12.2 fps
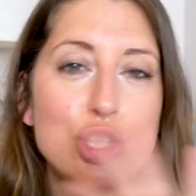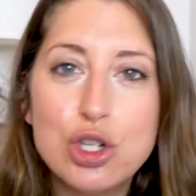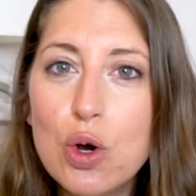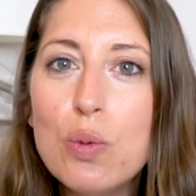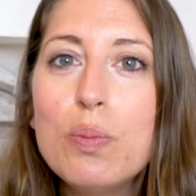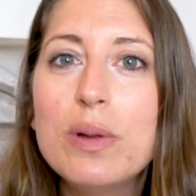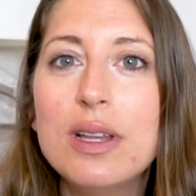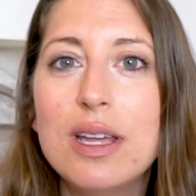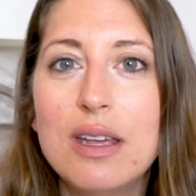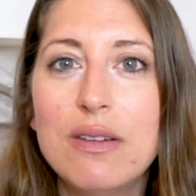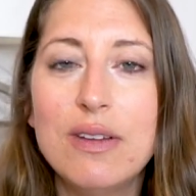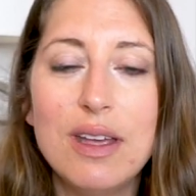don't
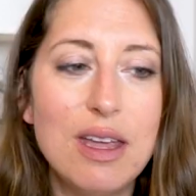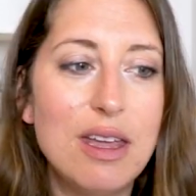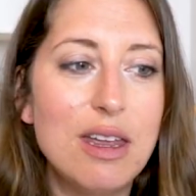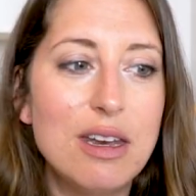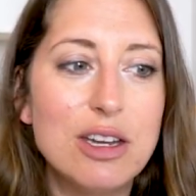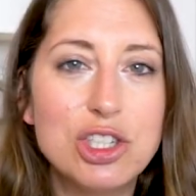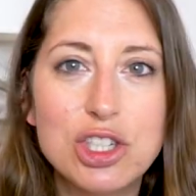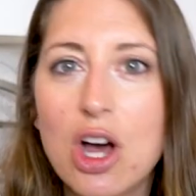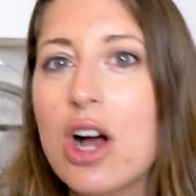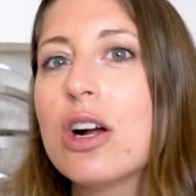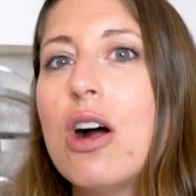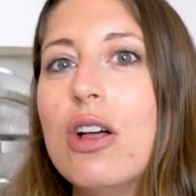believe in
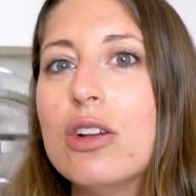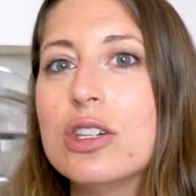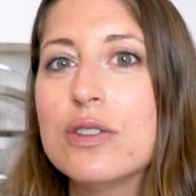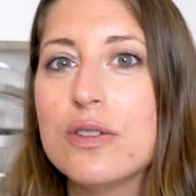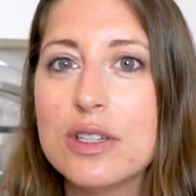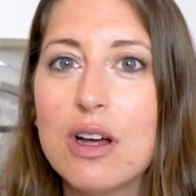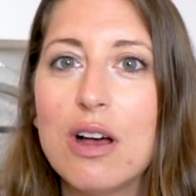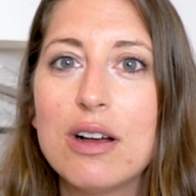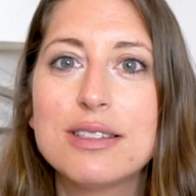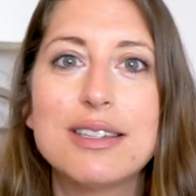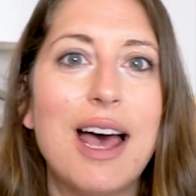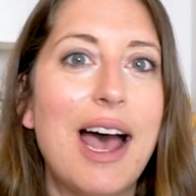shock collars for
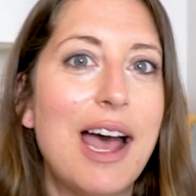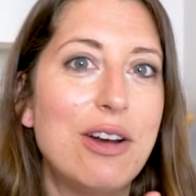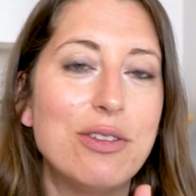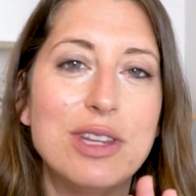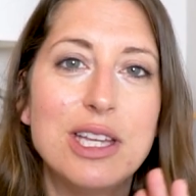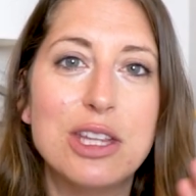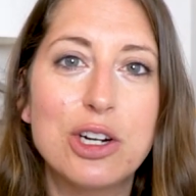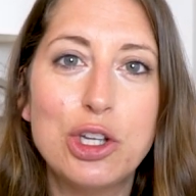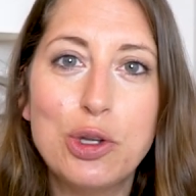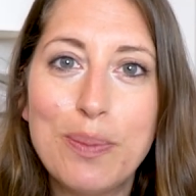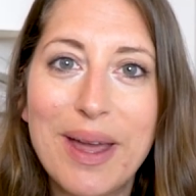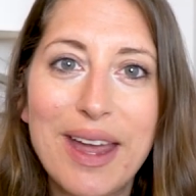dogs. I don't think they're
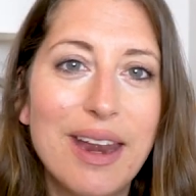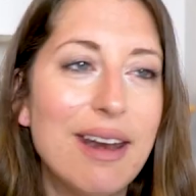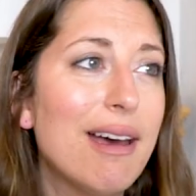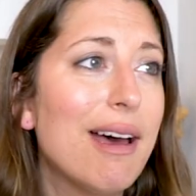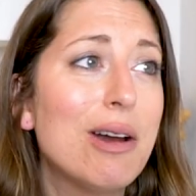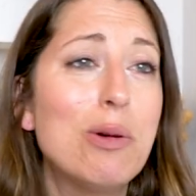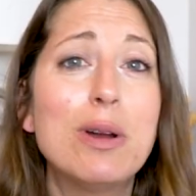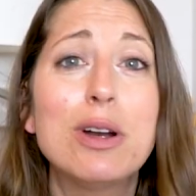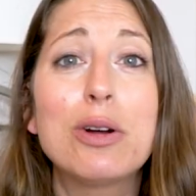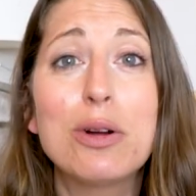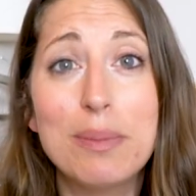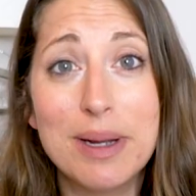humane. I don't want
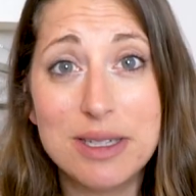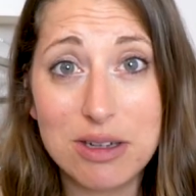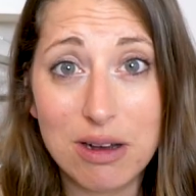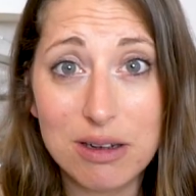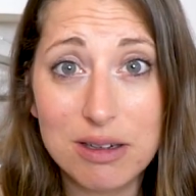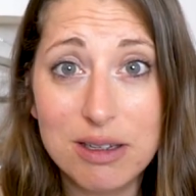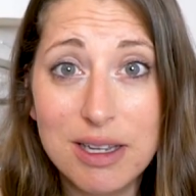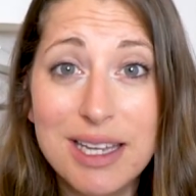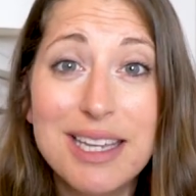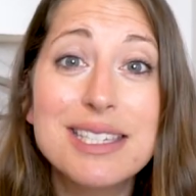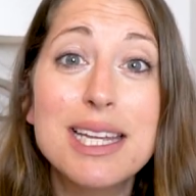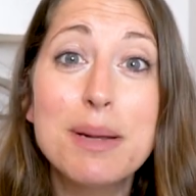to hurt my dog.
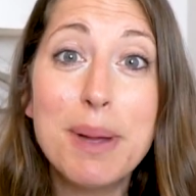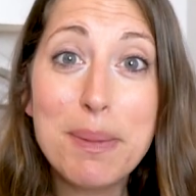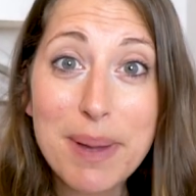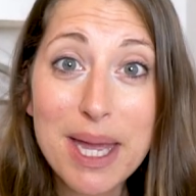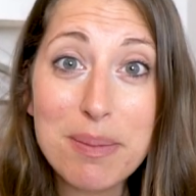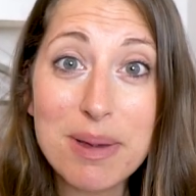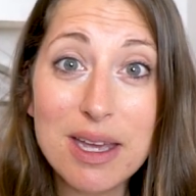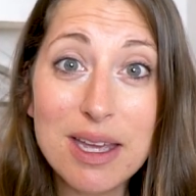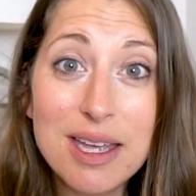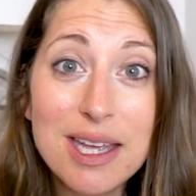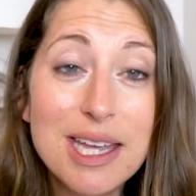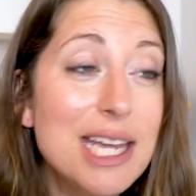He's like my
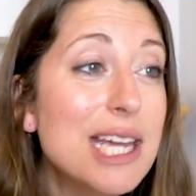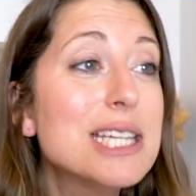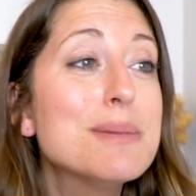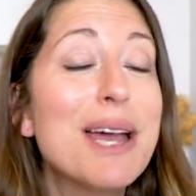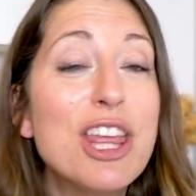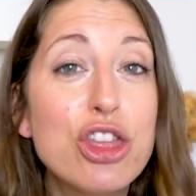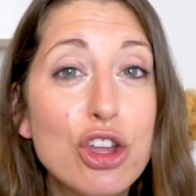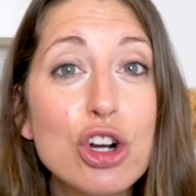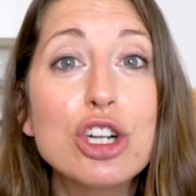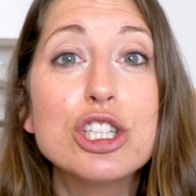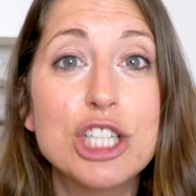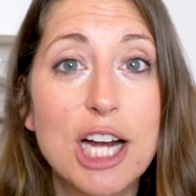baby. He is my
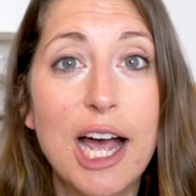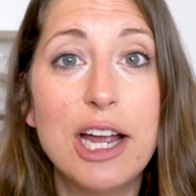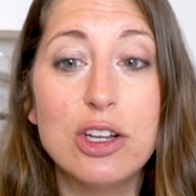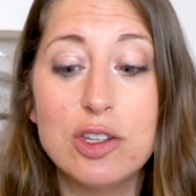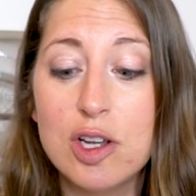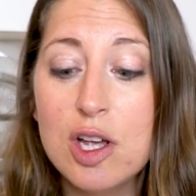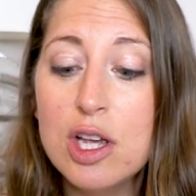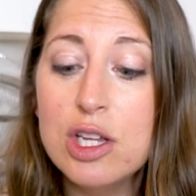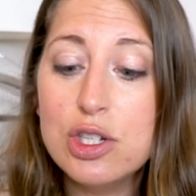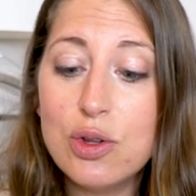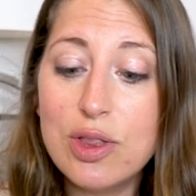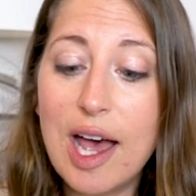third child.
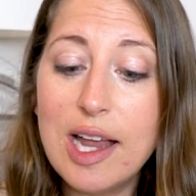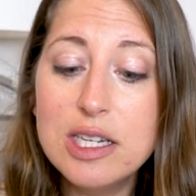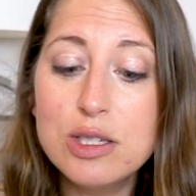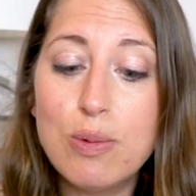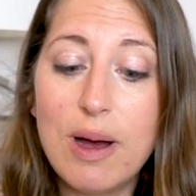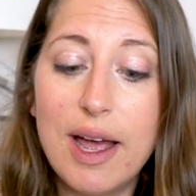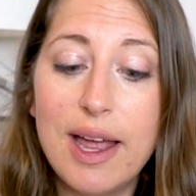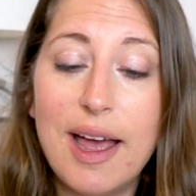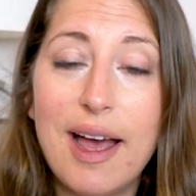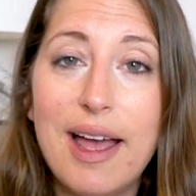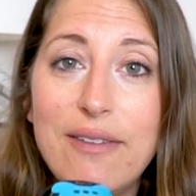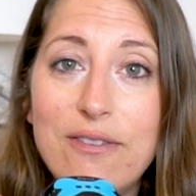So that is
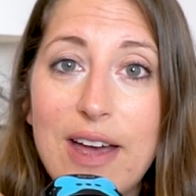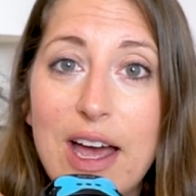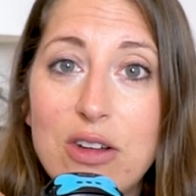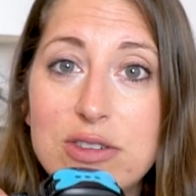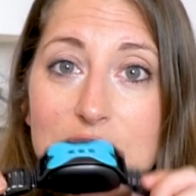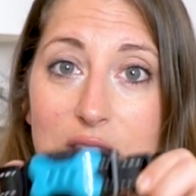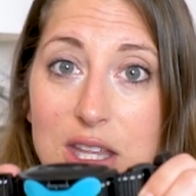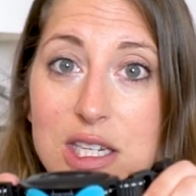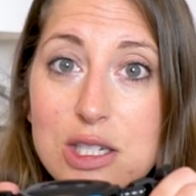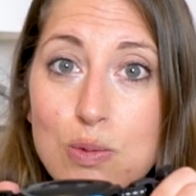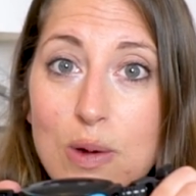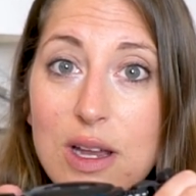why I found
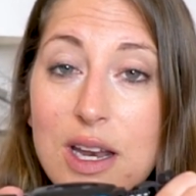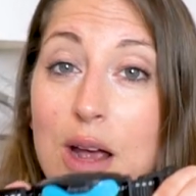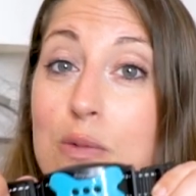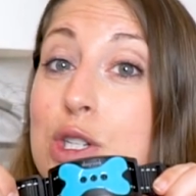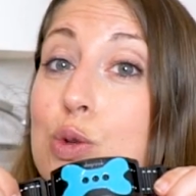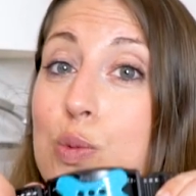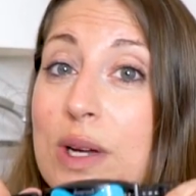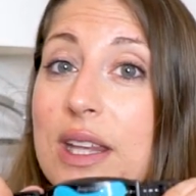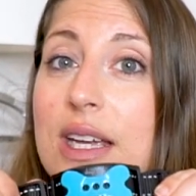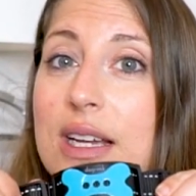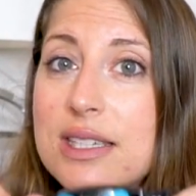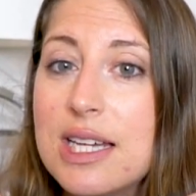this one and was
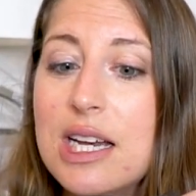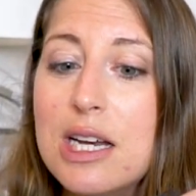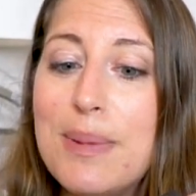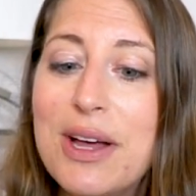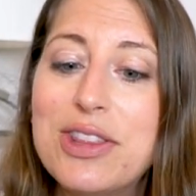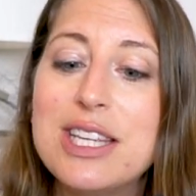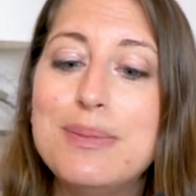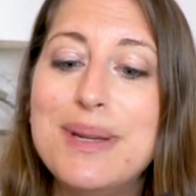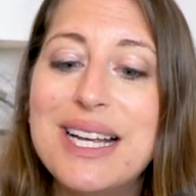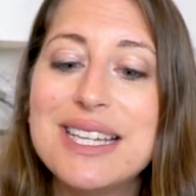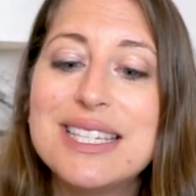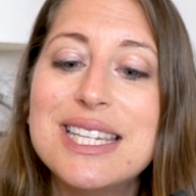really excited about this
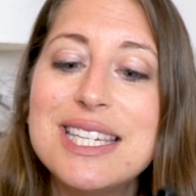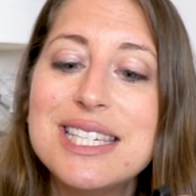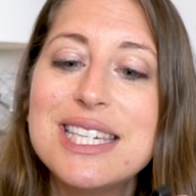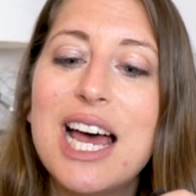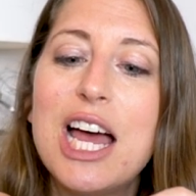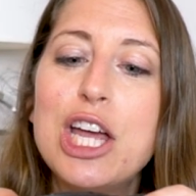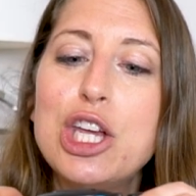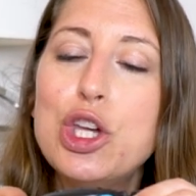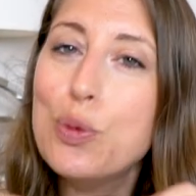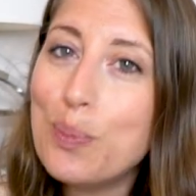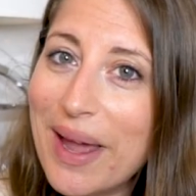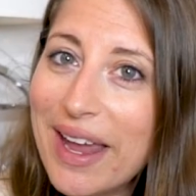because this is a
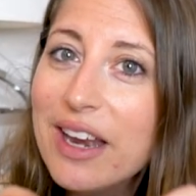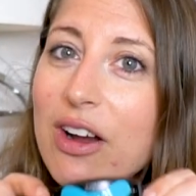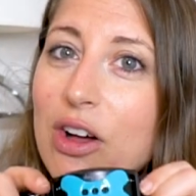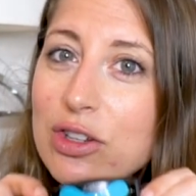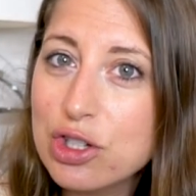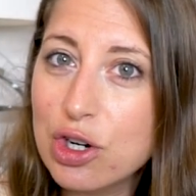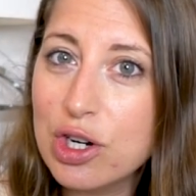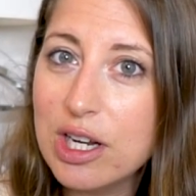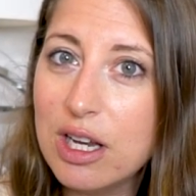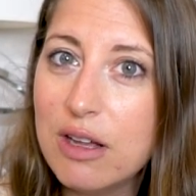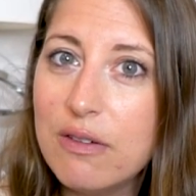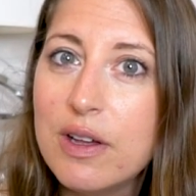humane
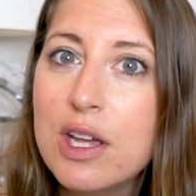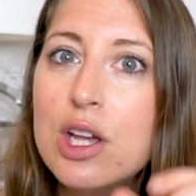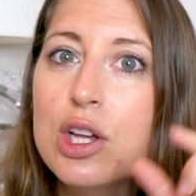alternative